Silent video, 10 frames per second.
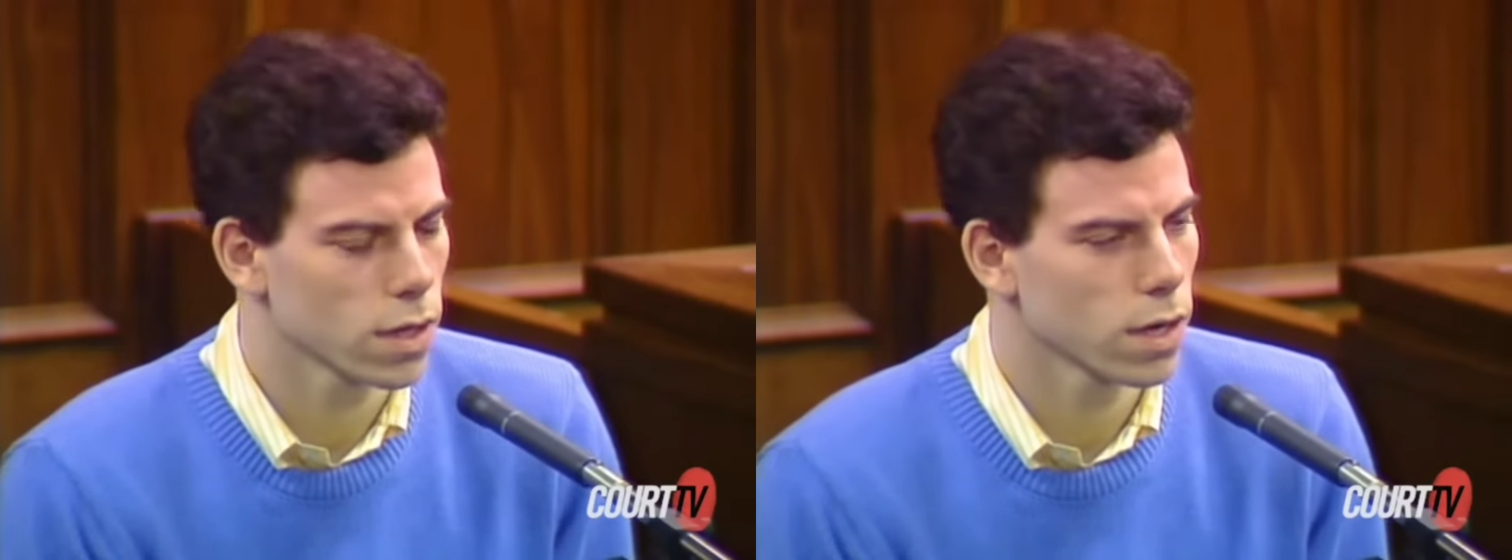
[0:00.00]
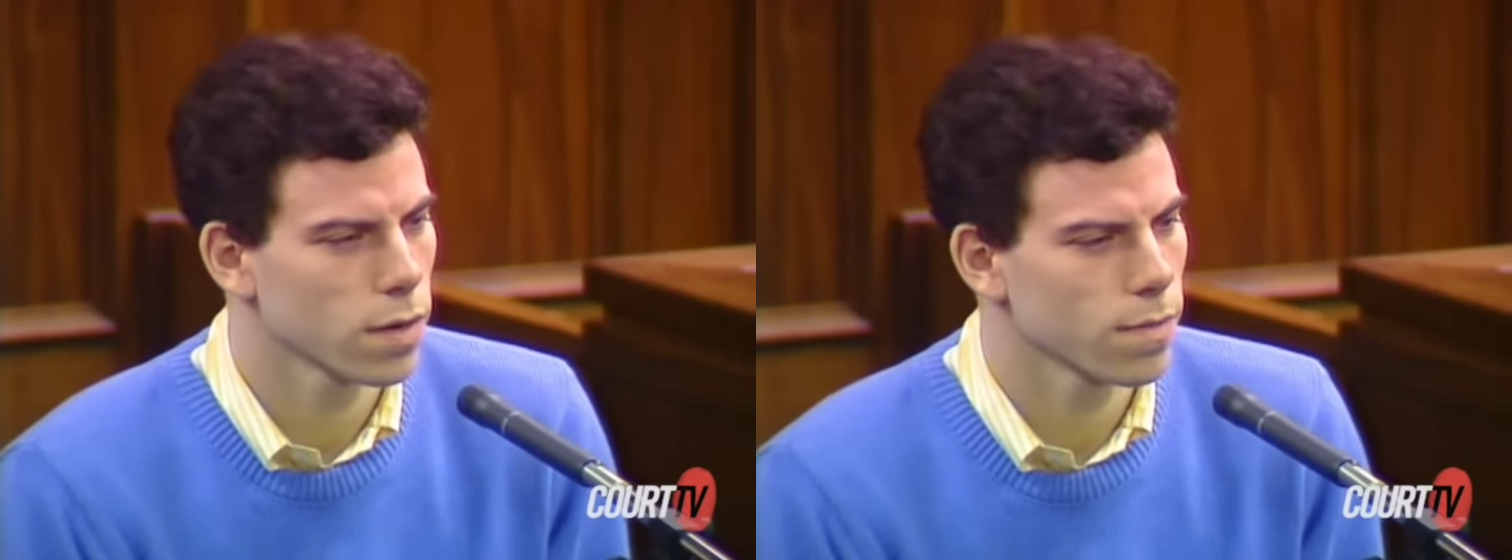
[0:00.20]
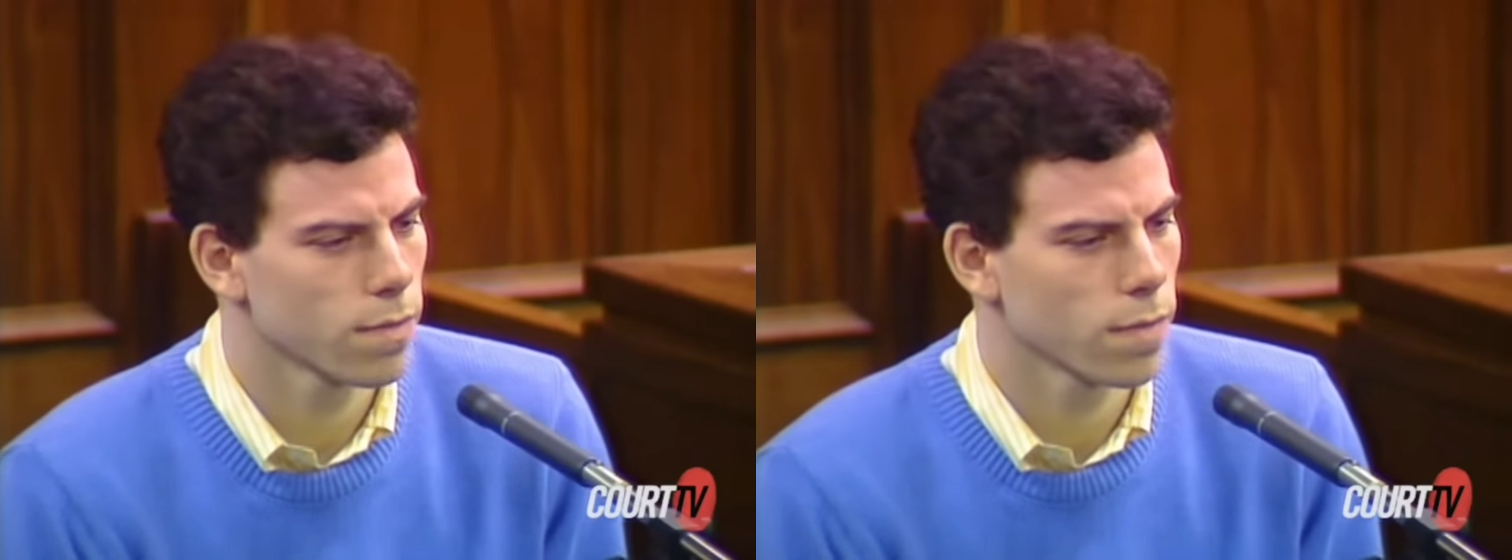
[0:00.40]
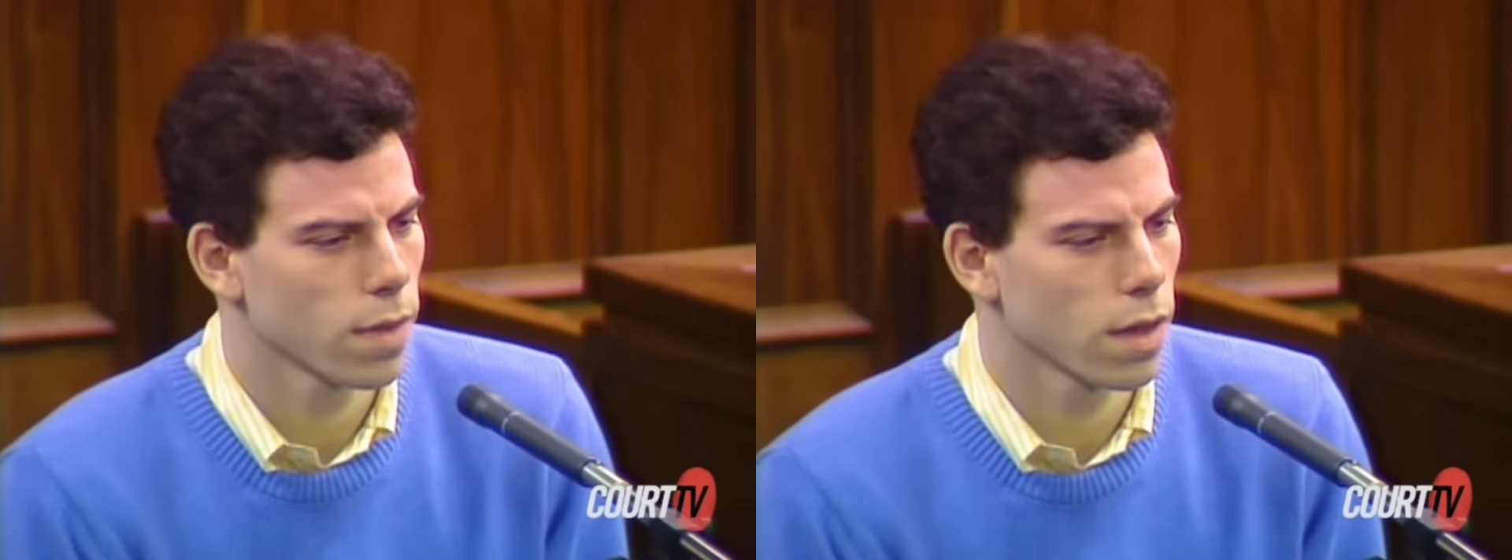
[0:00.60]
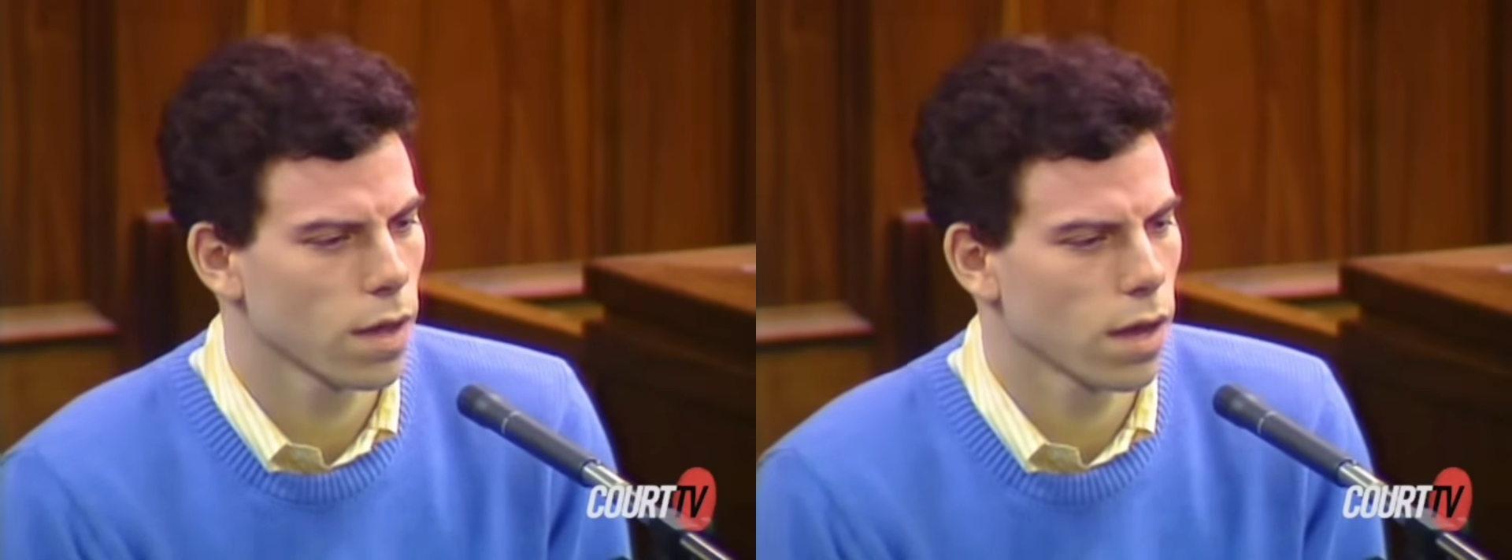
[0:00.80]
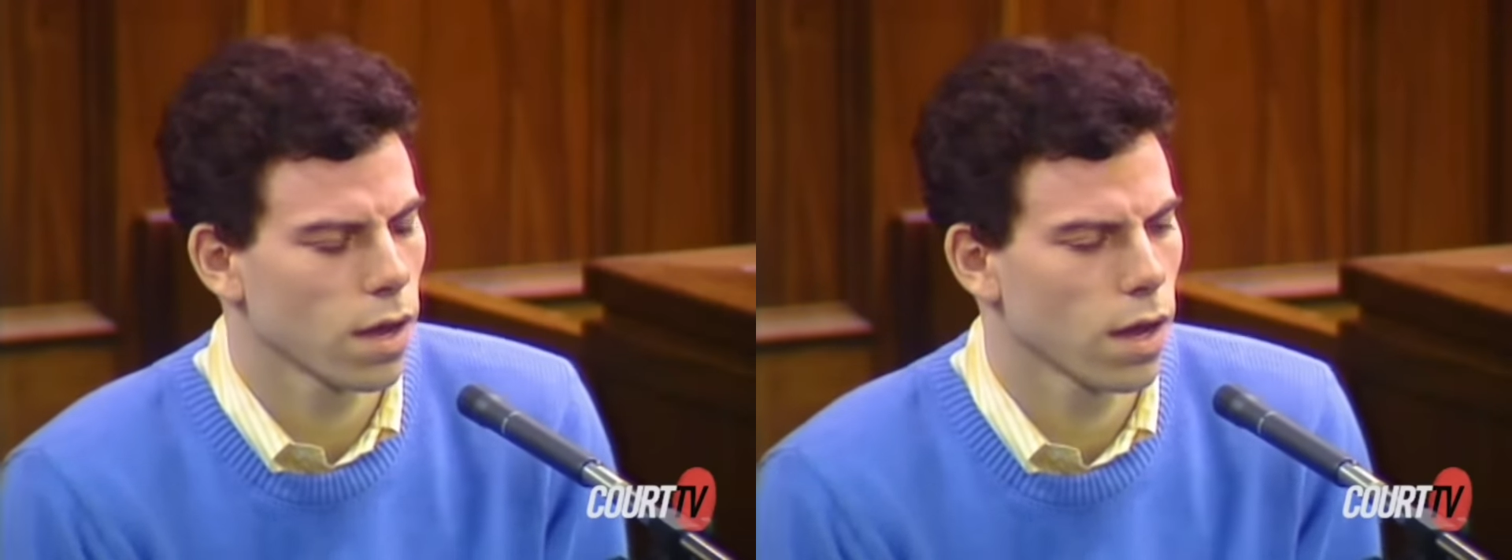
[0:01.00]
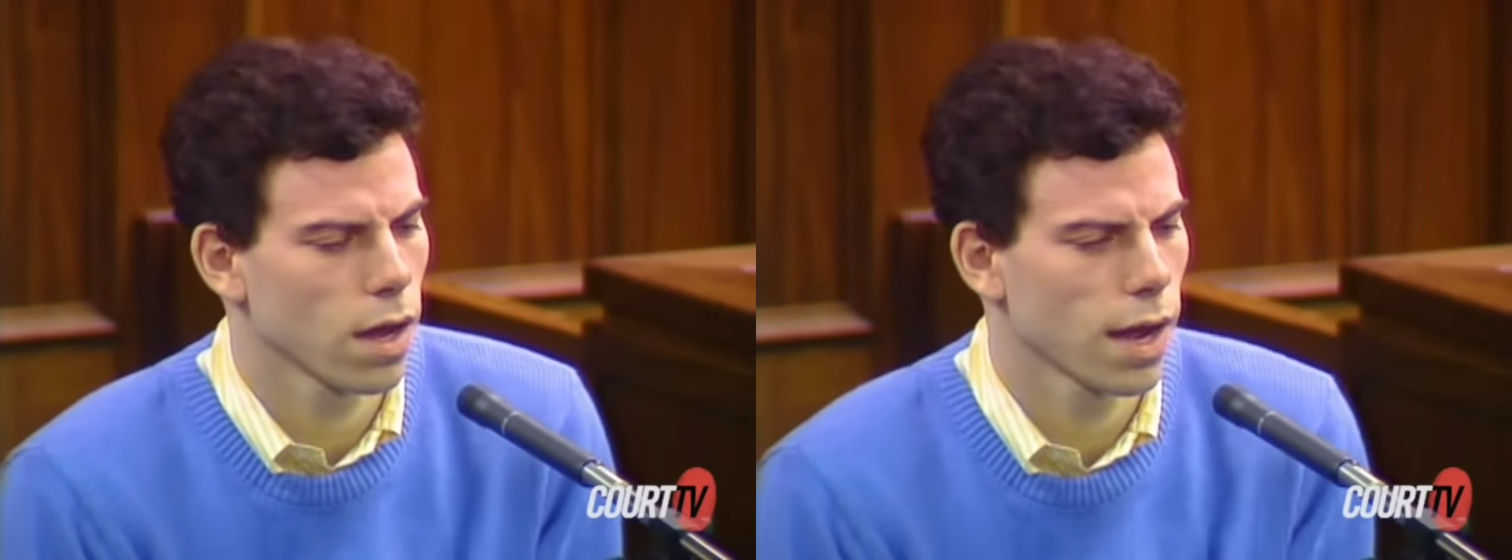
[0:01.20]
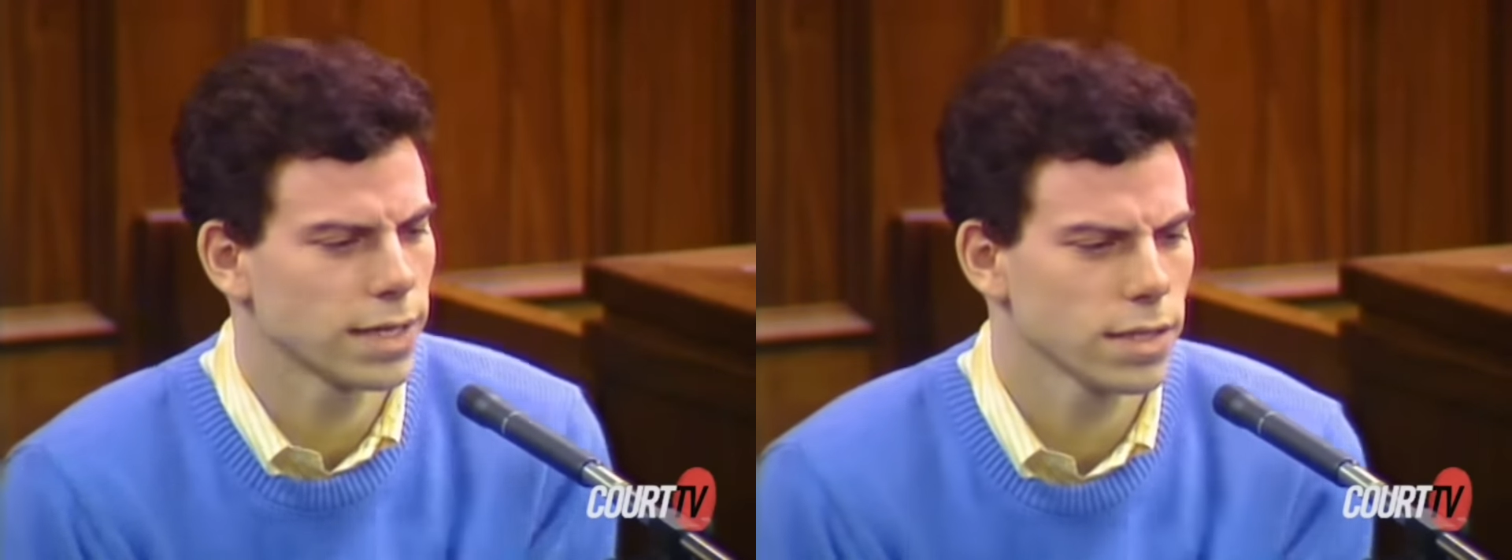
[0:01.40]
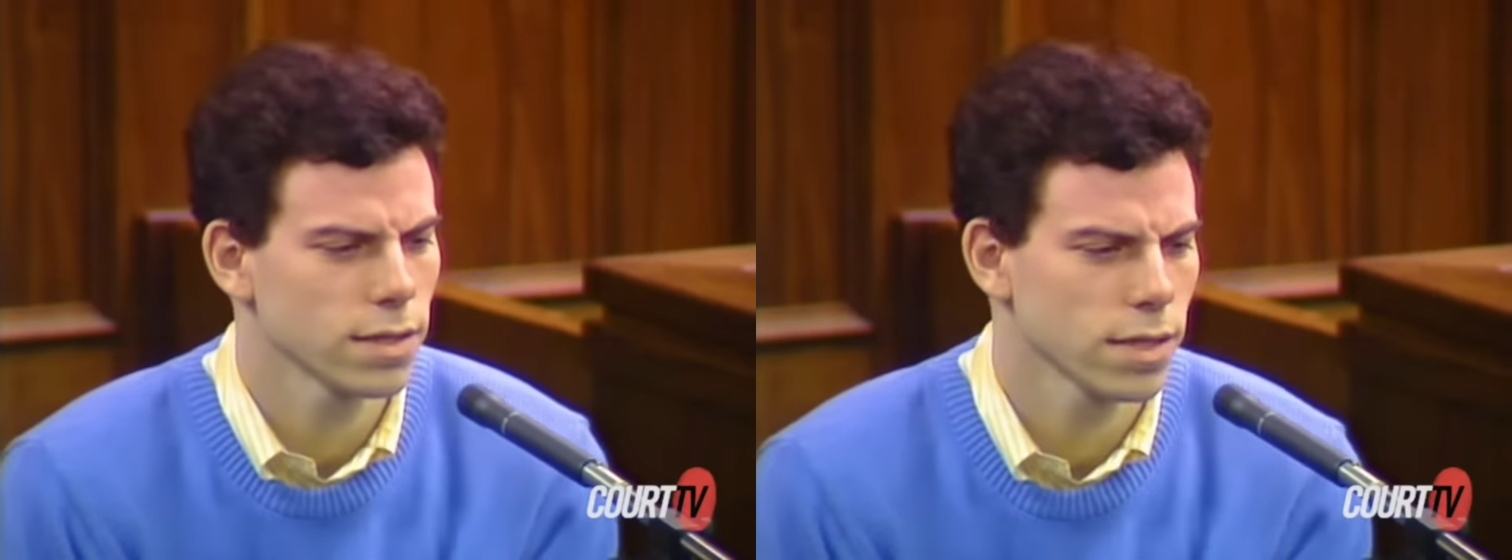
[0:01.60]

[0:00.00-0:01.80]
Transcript: Um, I didn't